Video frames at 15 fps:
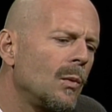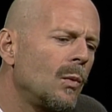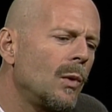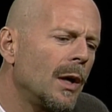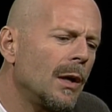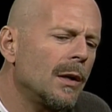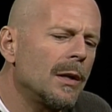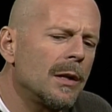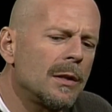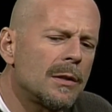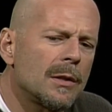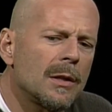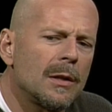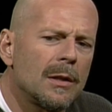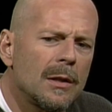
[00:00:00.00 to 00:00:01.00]
Well,
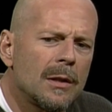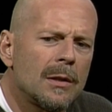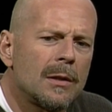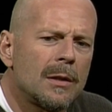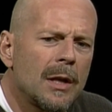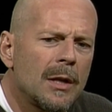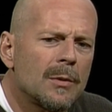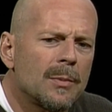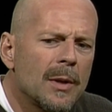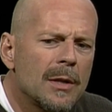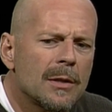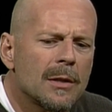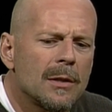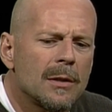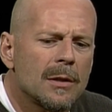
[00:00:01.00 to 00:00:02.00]
it's a, it takes
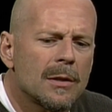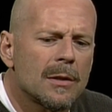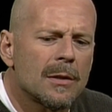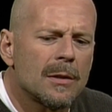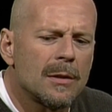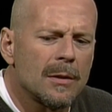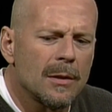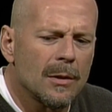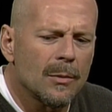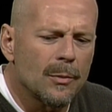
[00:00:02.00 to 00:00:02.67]
place in this you know,